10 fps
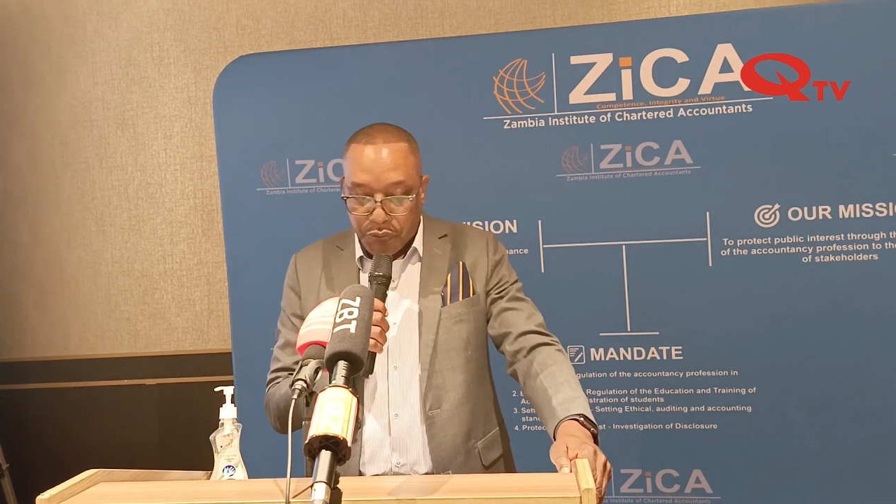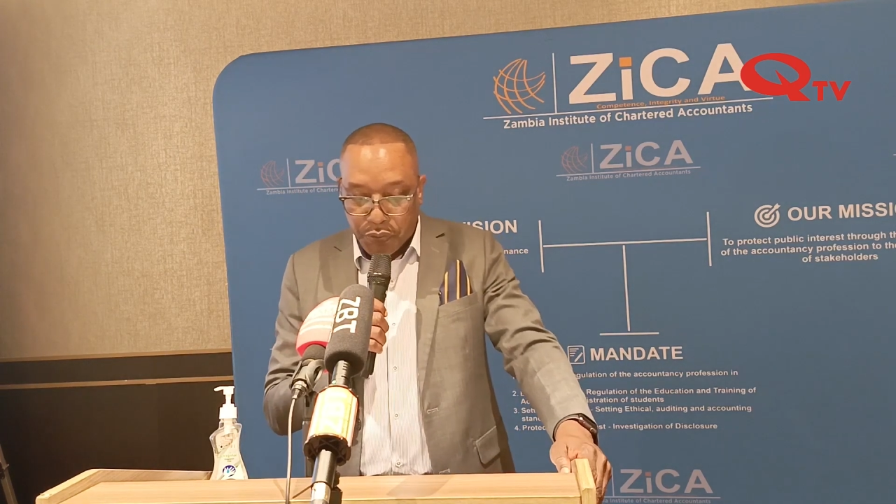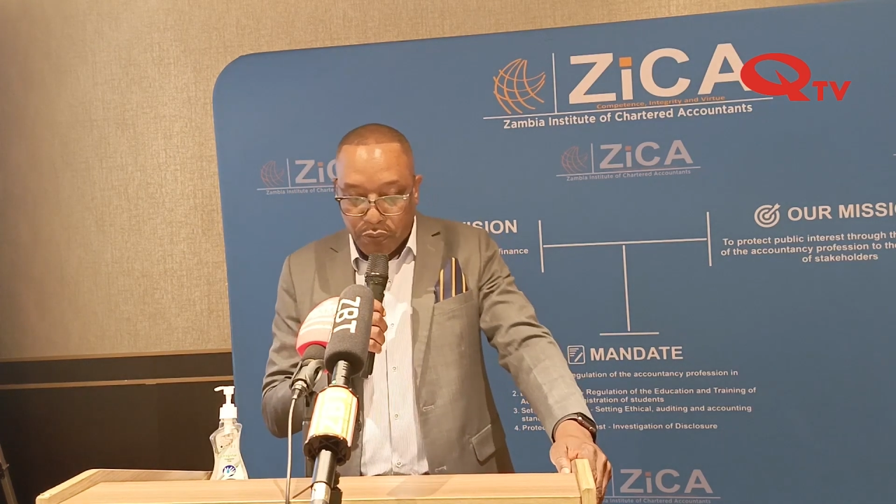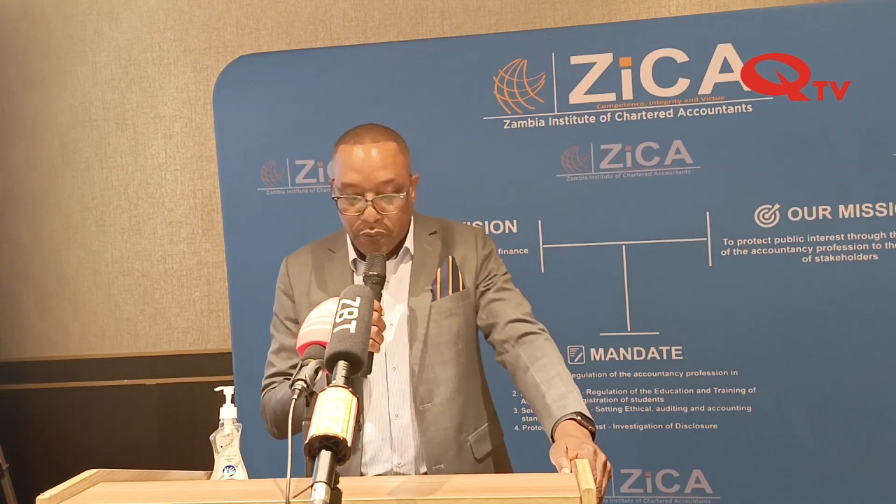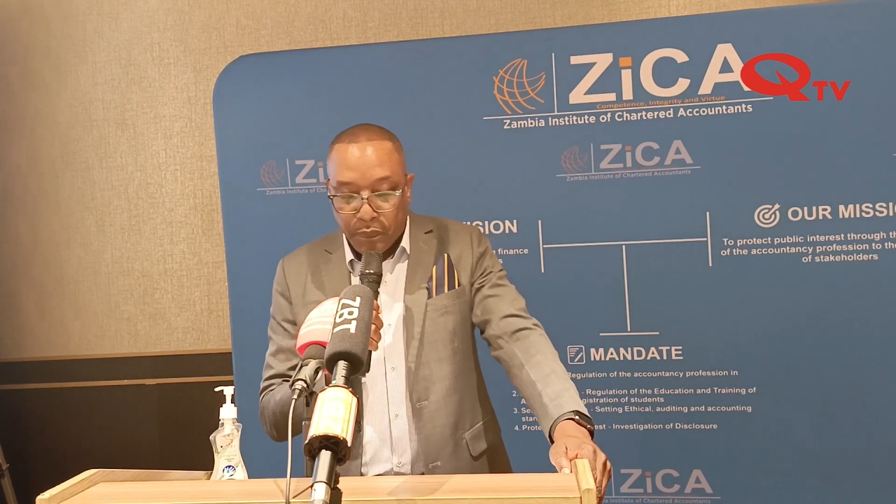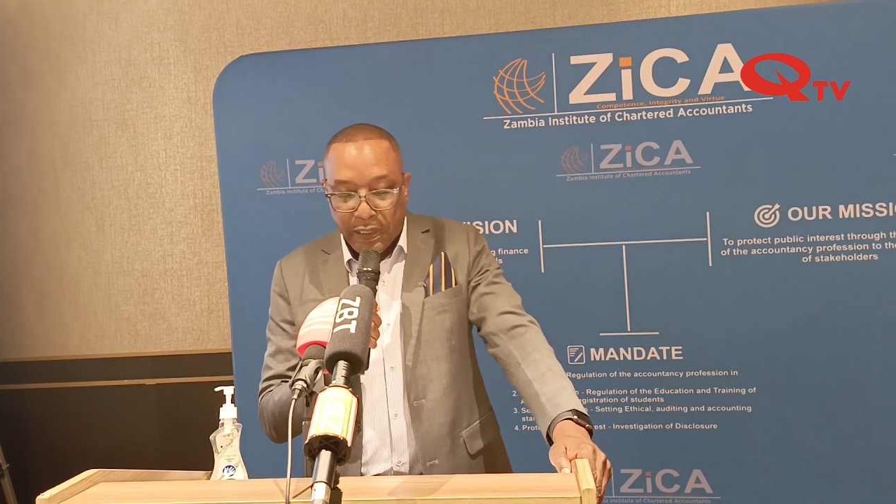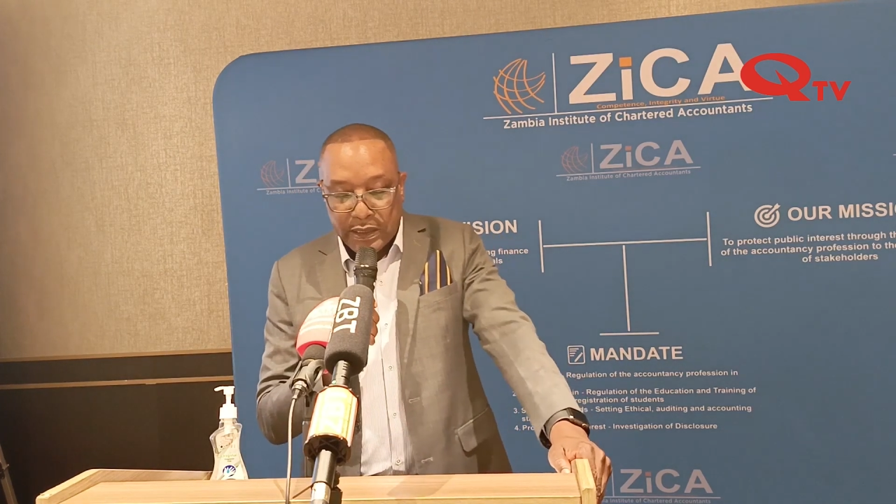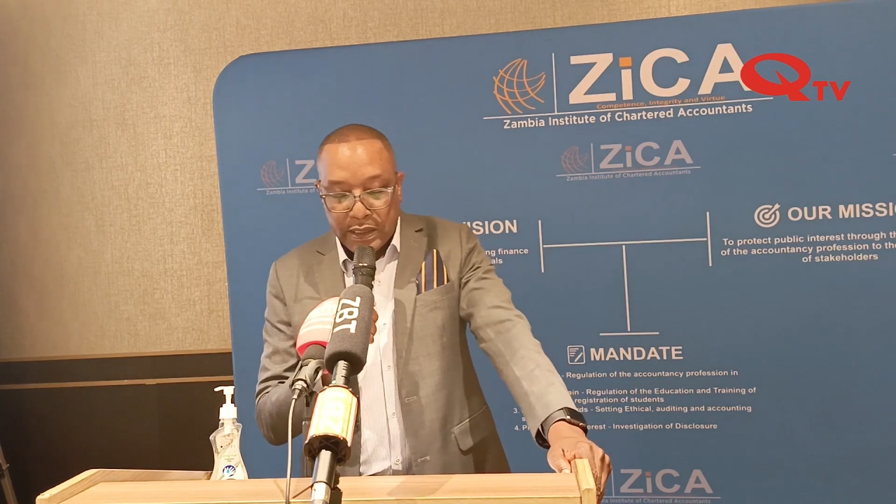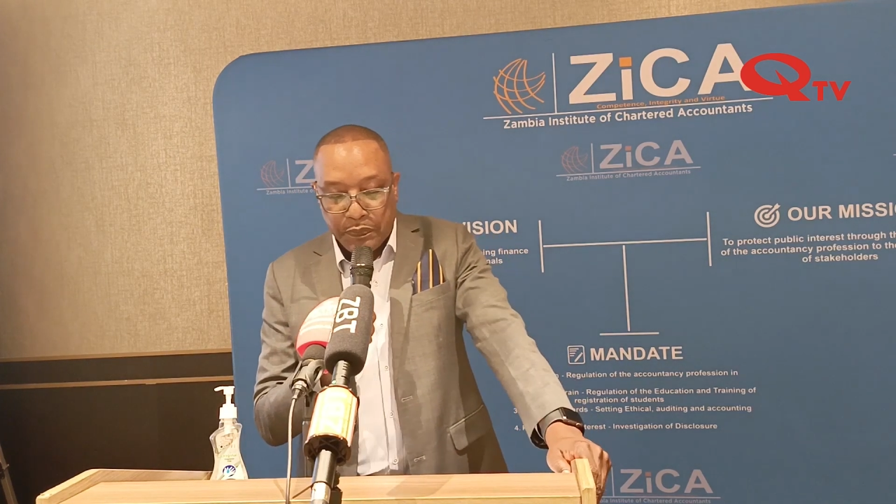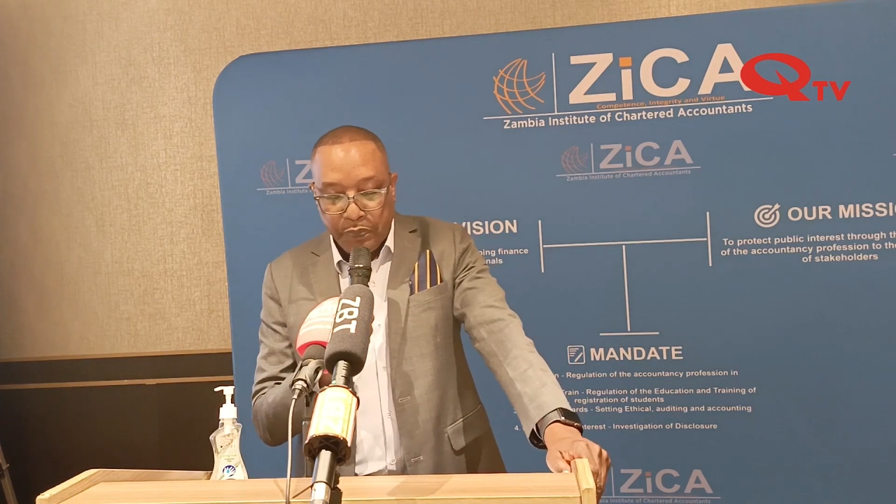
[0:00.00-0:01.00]
to
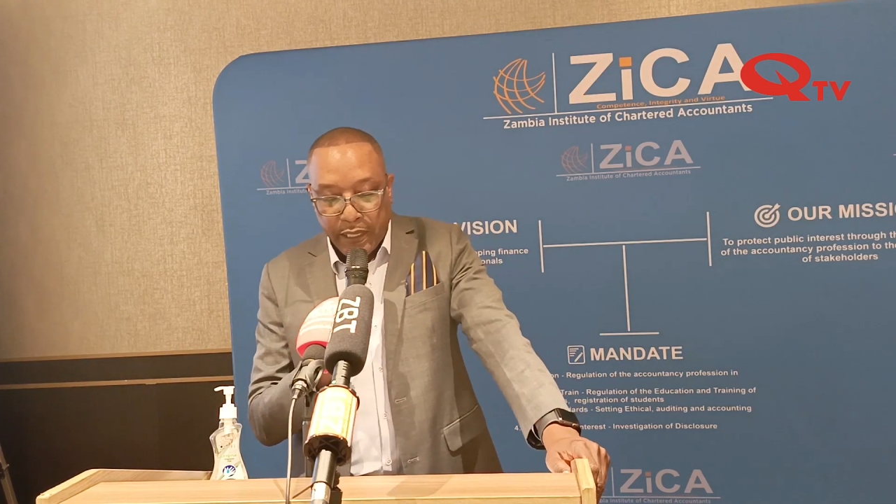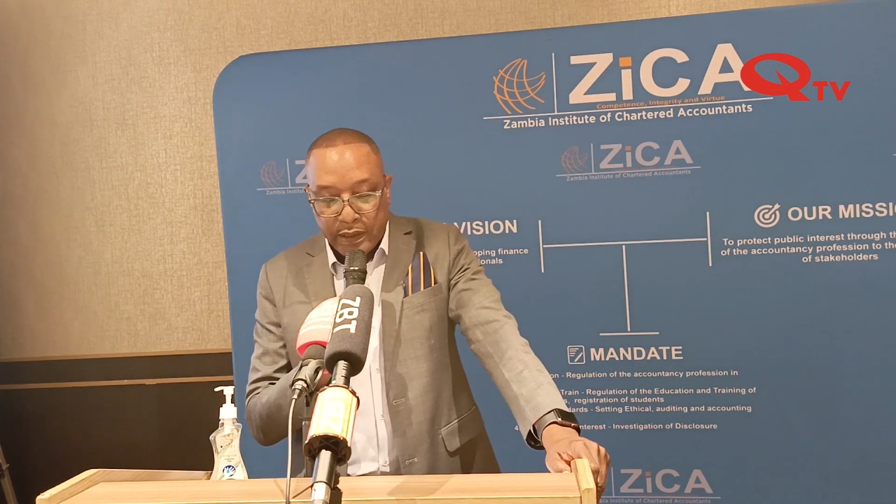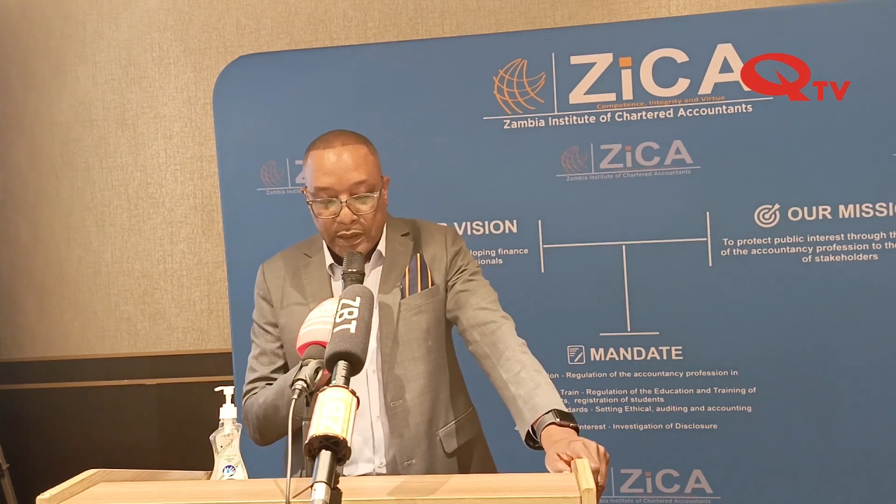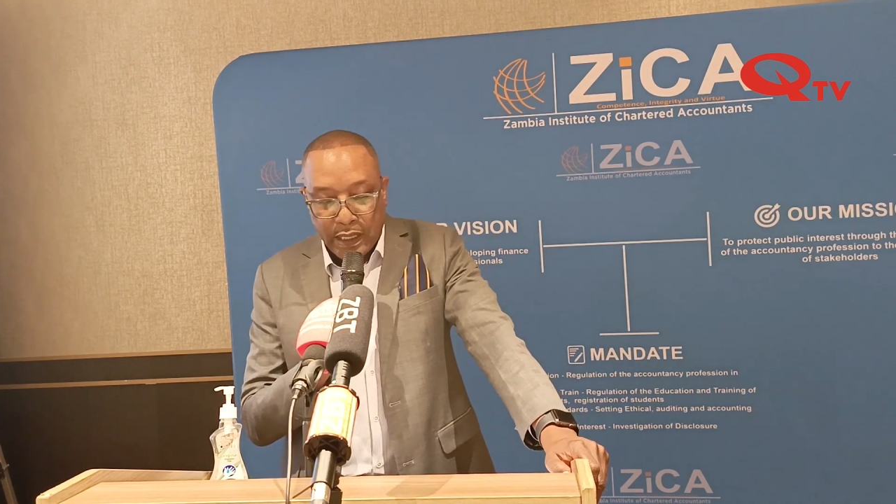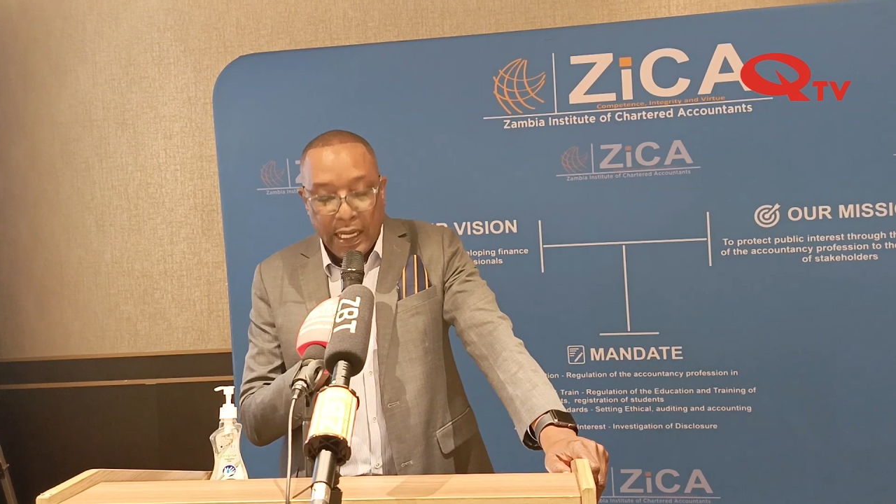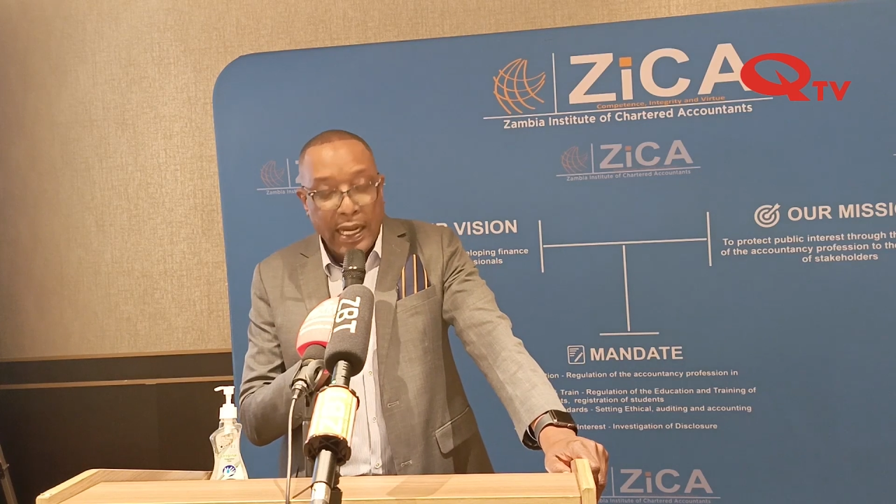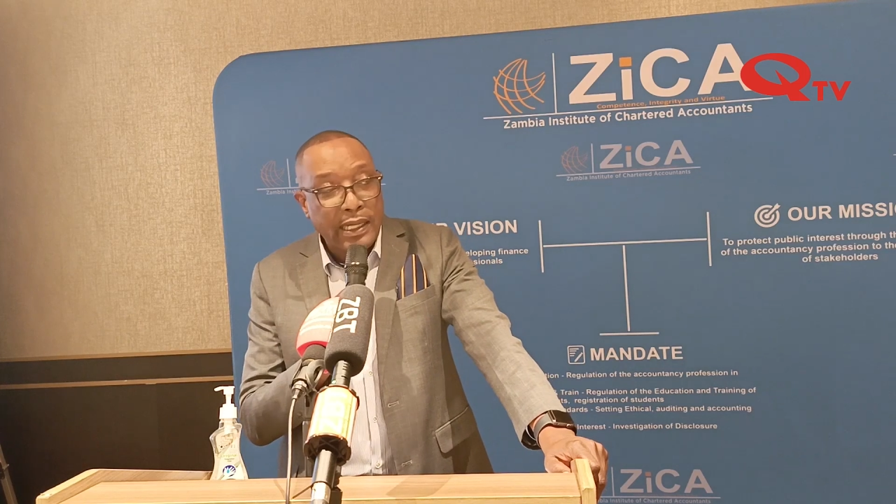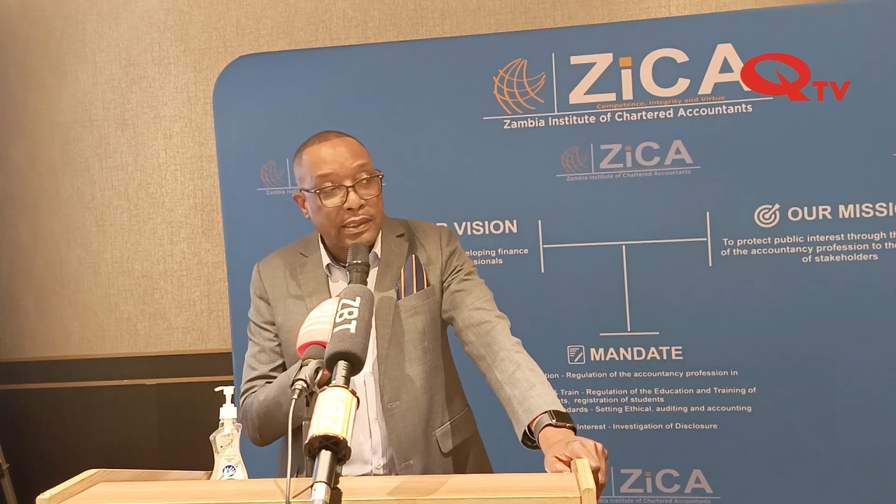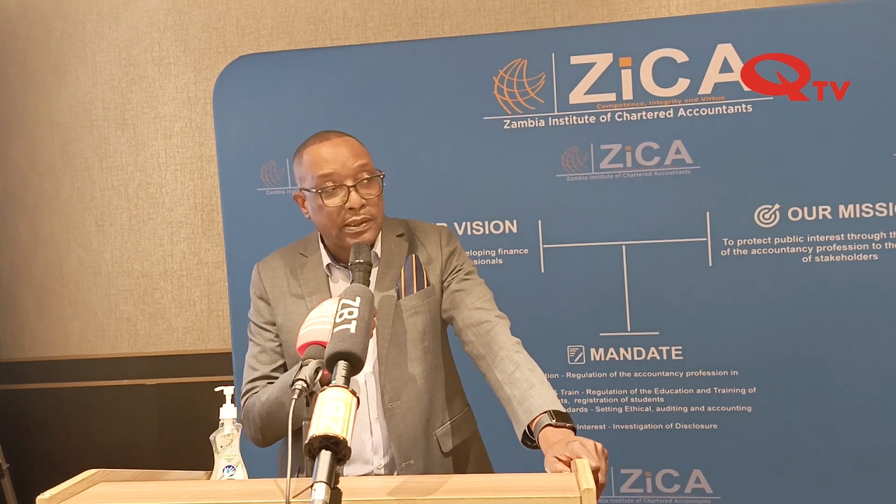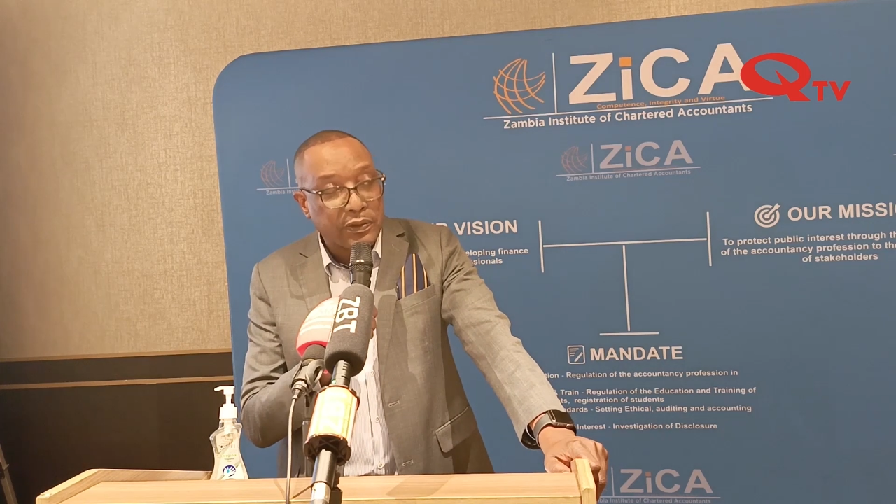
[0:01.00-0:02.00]
participate
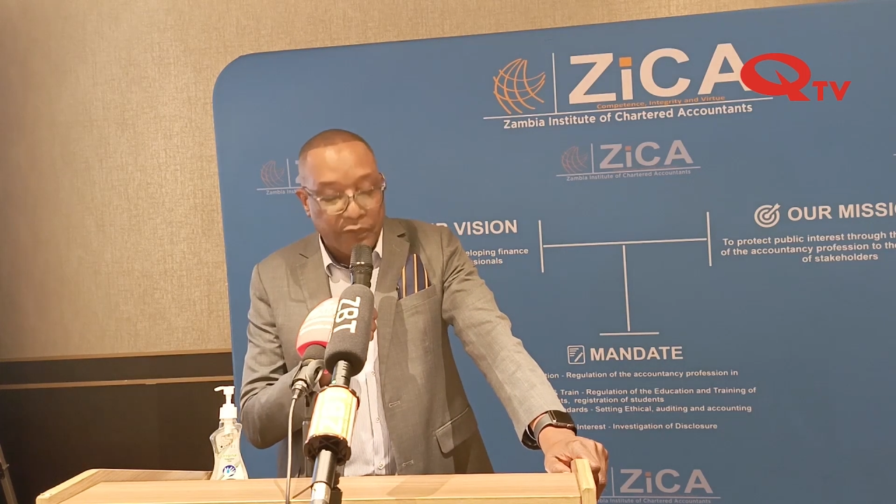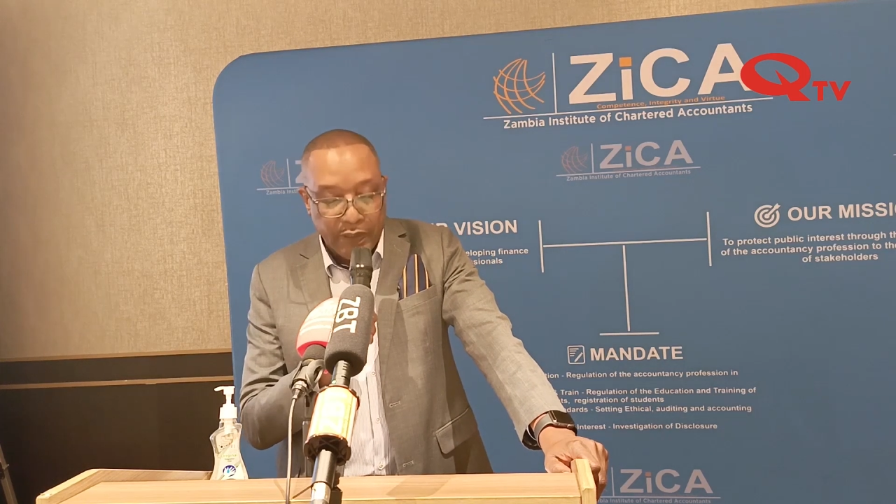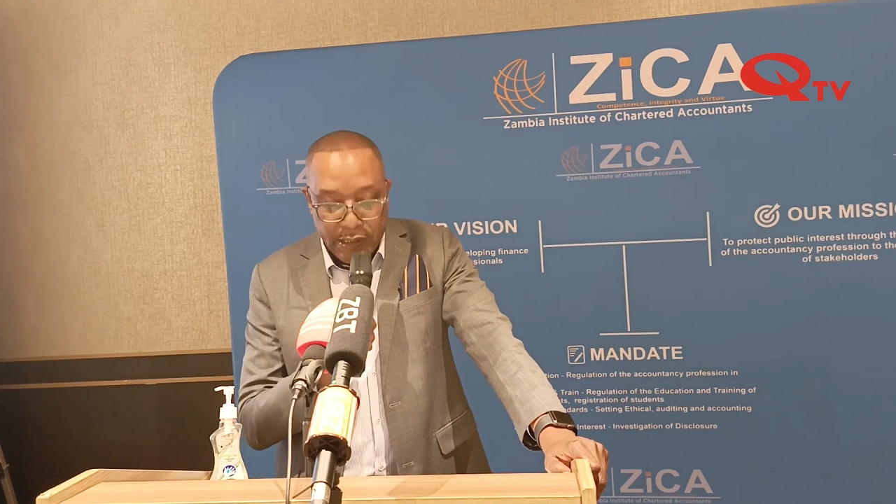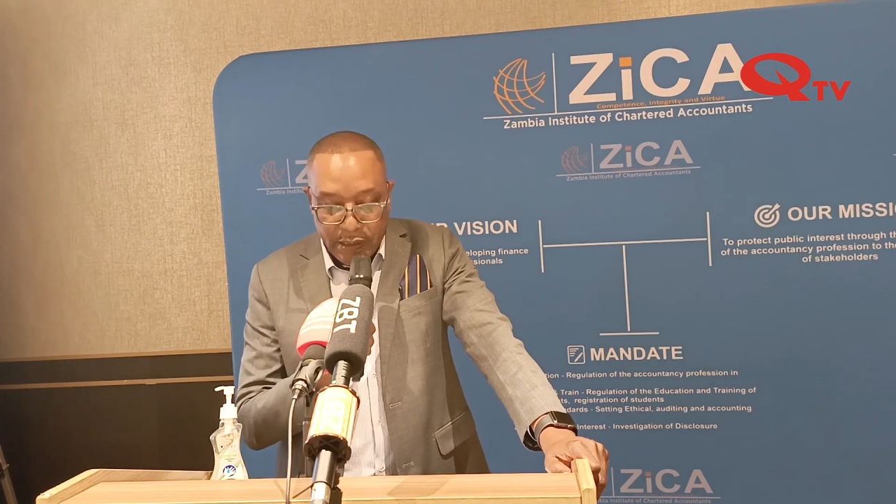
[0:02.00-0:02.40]
actively